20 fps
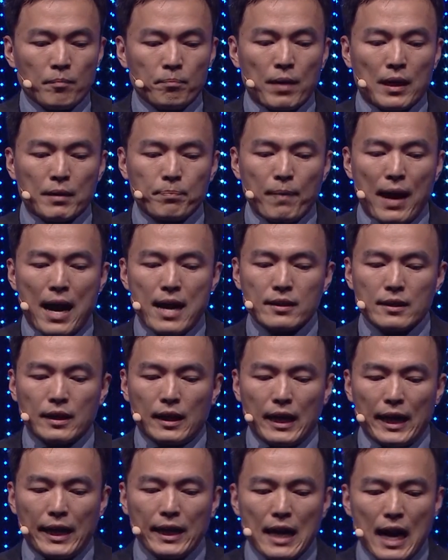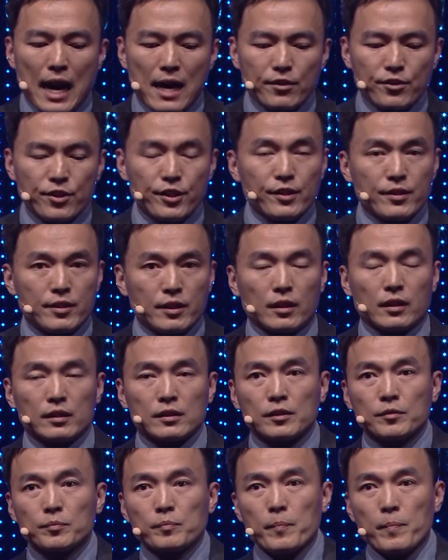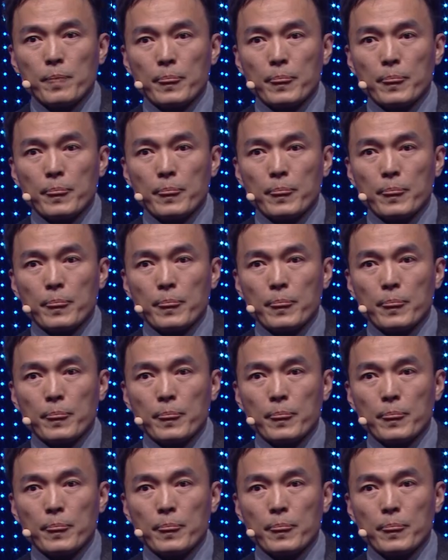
But by the AI teachers,